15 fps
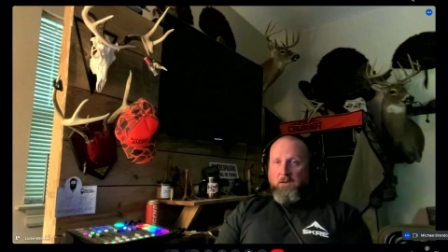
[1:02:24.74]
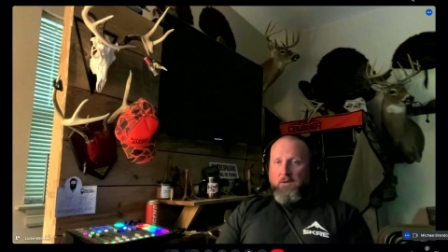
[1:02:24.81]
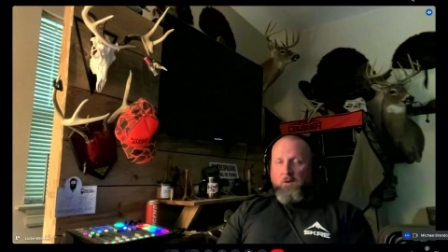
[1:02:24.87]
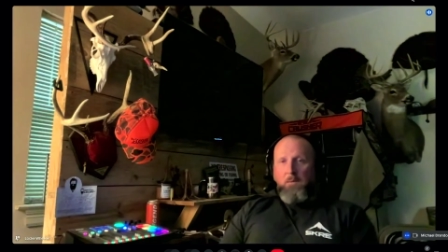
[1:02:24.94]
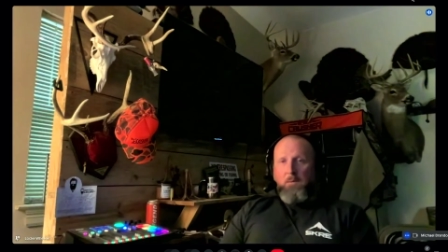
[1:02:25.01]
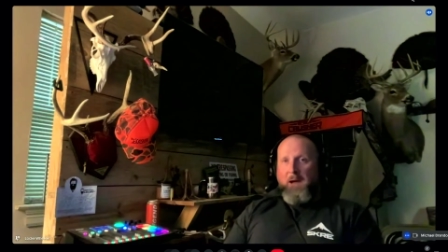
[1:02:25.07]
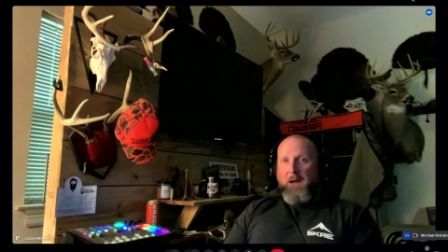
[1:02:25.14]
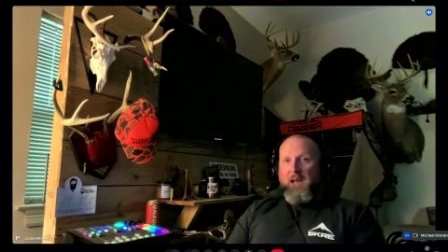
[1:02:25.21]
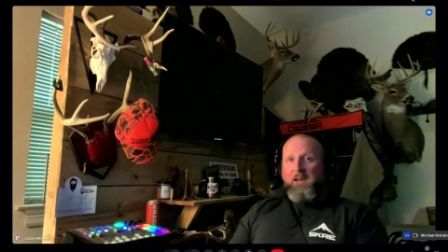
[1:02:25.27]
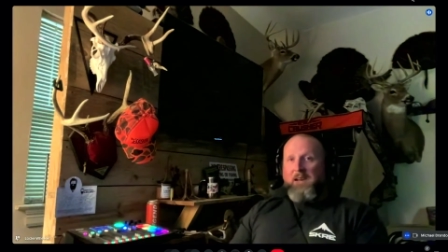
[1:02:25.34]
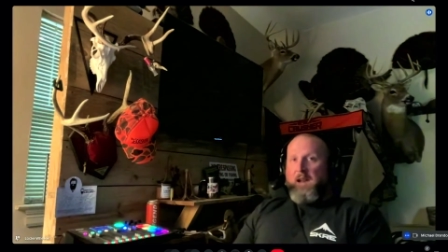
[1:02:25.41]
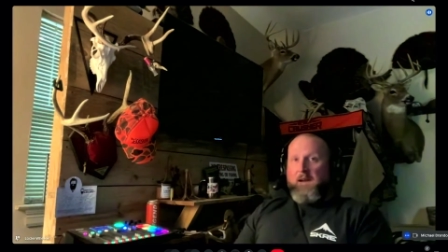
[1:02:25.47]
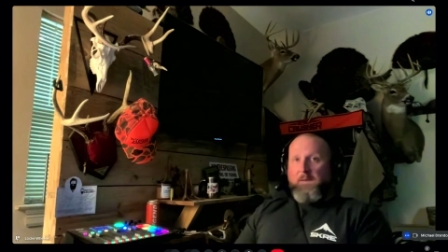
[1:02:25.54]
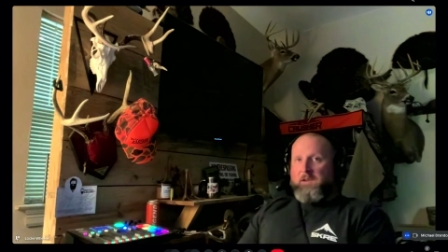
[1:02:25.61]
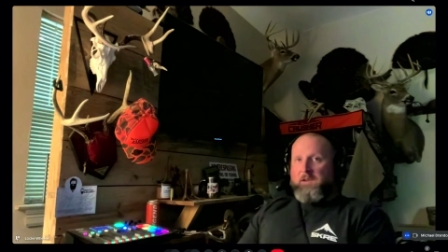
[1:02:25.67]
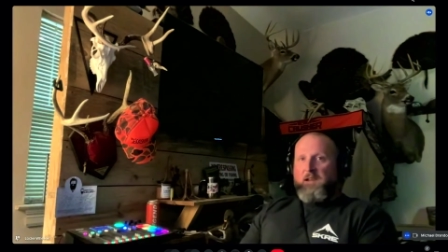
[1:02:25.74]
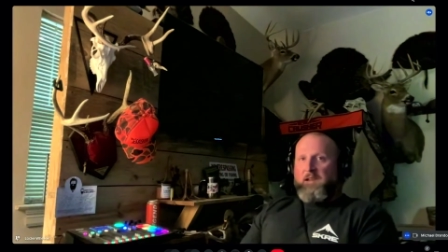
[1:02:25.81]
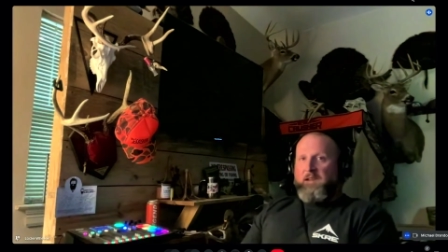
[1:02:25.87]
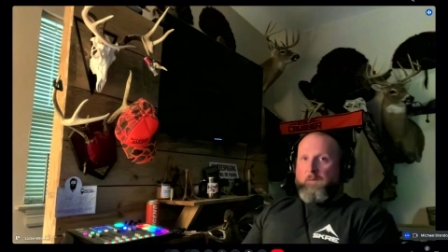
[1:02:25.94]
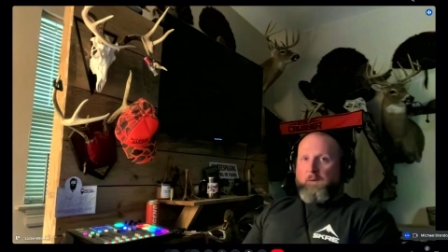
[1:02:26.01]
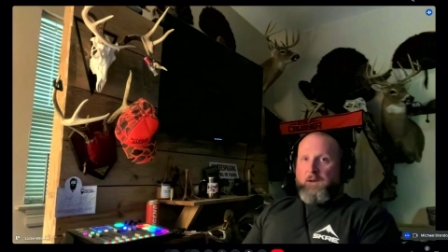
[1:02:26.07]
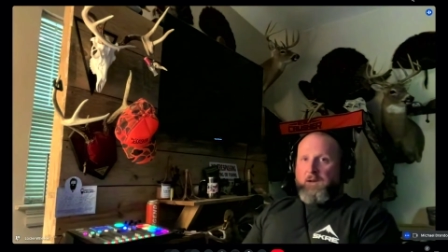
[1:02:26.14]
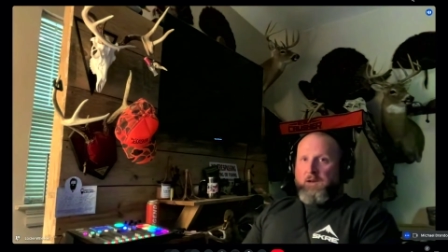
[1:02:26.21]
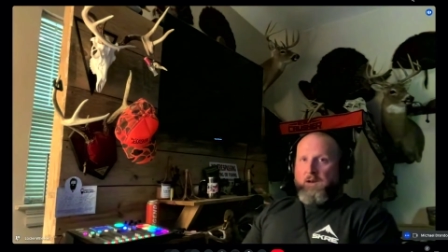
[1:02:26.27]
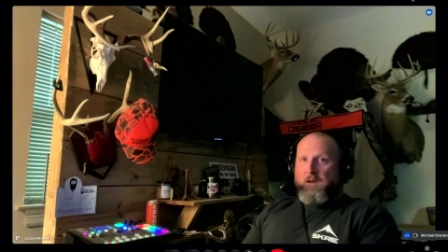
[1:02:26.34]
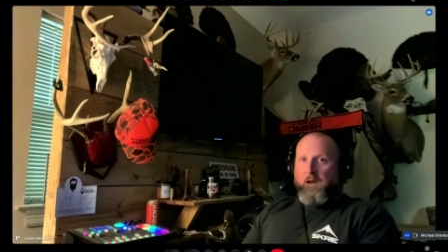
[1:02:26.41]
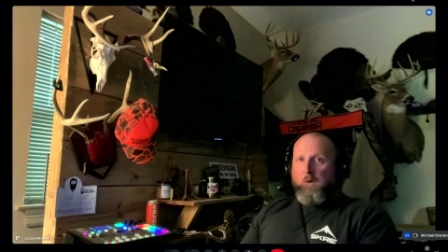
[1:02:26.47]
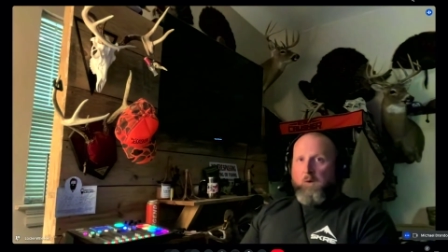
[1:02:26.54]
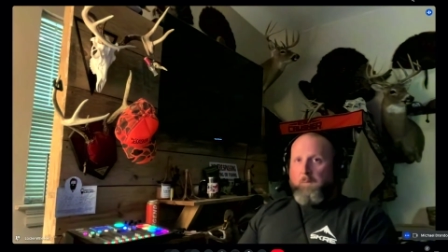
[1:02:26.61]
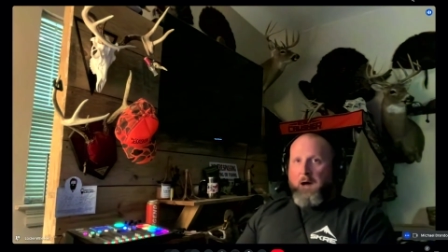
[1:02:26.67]
You abandon everything that we
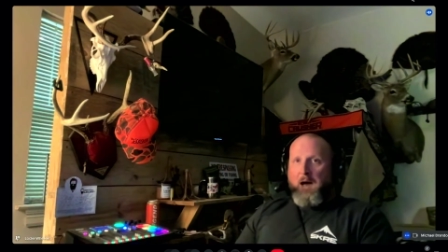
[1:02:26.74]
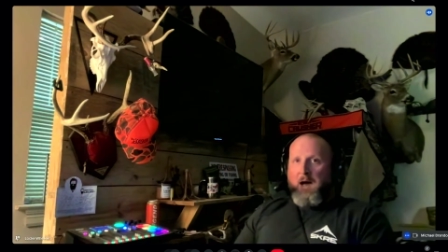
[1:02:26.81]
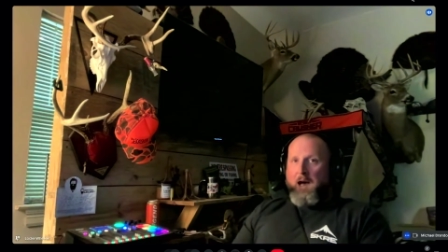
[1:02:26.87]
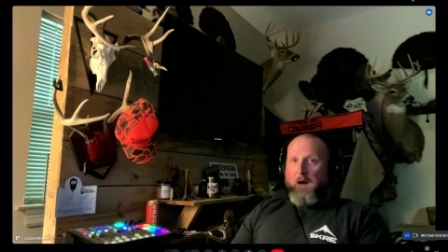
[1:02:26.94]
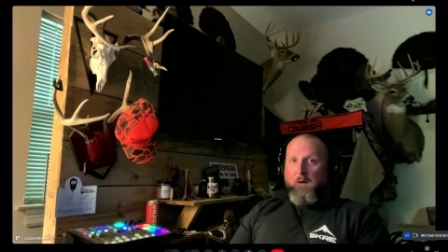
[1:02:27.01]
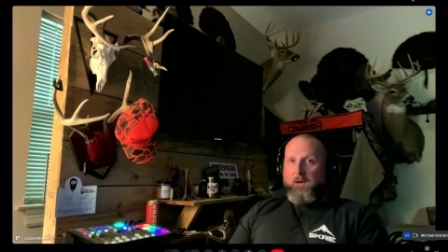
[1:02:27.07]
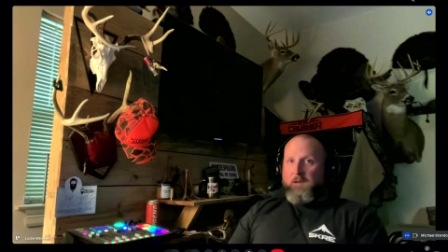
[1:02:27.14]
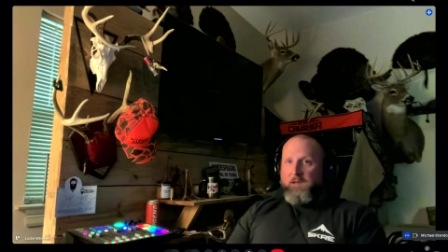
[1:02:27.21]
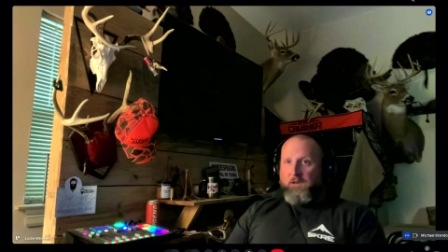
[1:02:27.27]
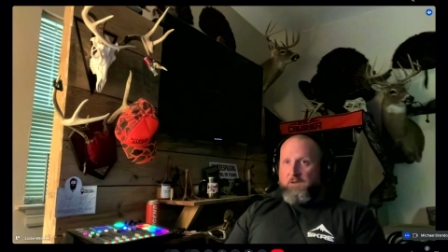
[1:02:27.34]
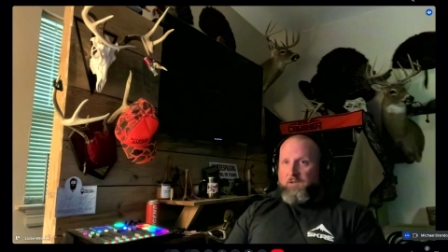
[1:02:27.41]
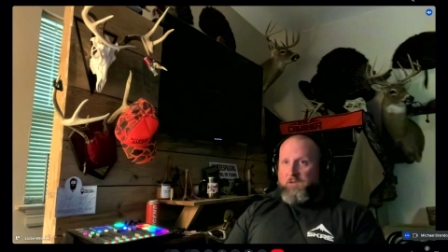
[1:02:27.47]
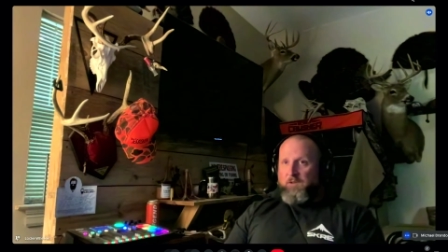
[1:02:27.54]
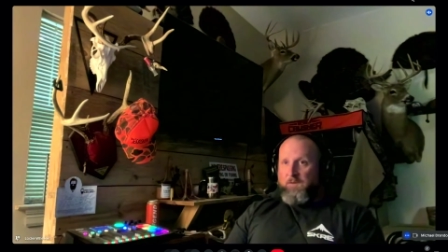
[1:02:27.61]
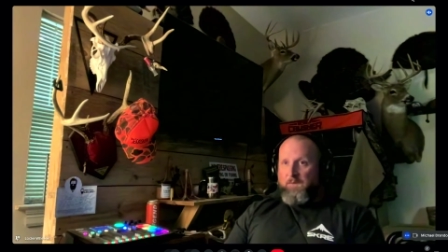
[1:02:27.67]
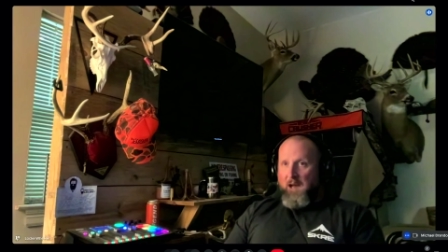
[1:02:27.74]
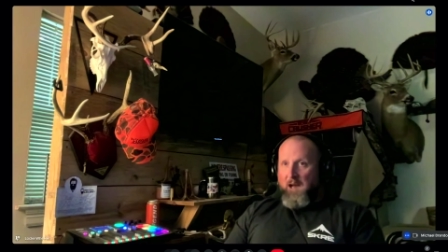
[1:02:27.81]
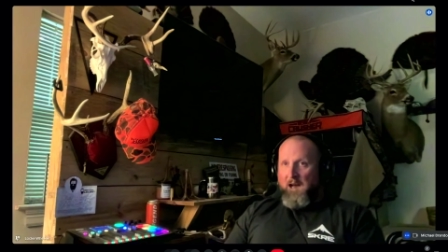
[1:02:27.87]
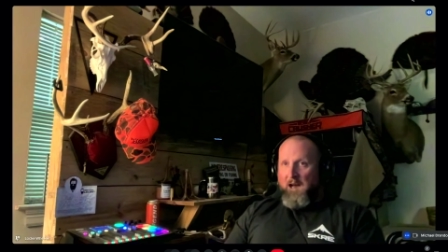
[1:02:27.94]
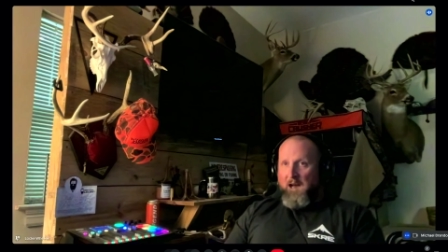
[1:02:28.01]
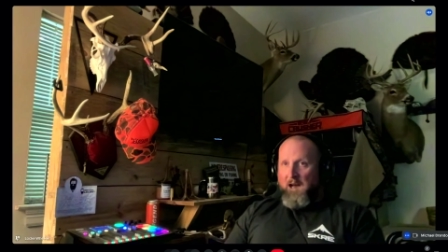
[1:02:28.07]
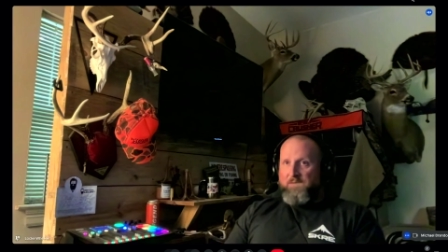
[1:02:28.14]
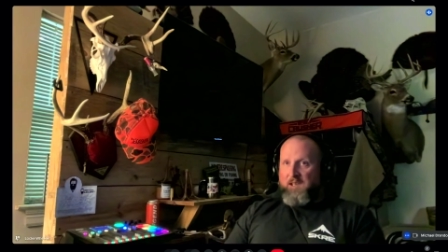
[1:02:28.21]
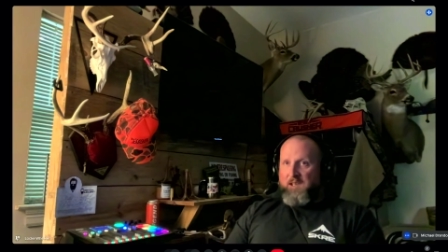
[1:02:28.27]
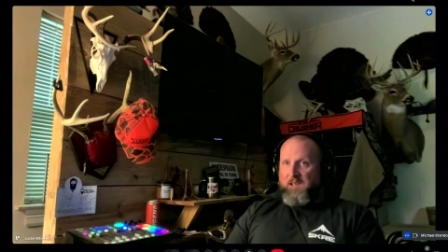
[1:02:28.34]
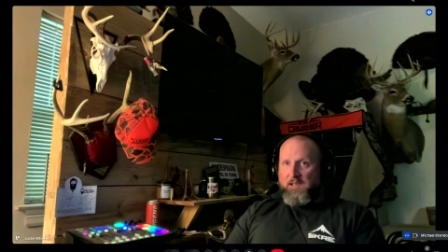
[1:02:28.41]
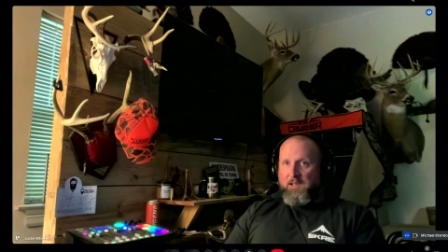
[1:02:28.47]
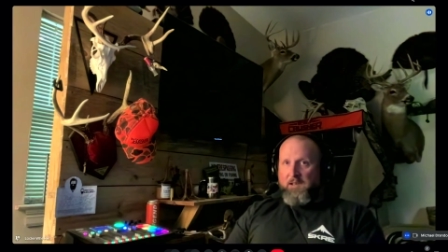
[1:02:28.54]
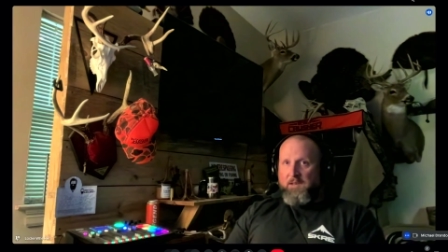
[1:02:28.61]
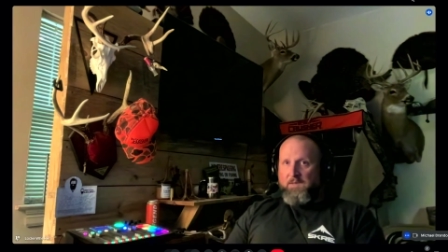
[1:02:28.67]
know about how a deer survives and
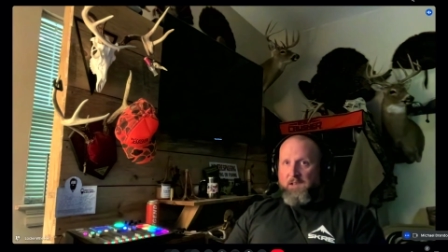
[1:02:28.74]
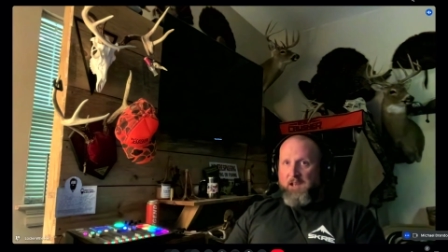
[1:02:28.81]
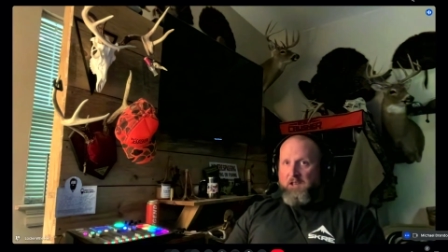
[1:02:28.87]
lives,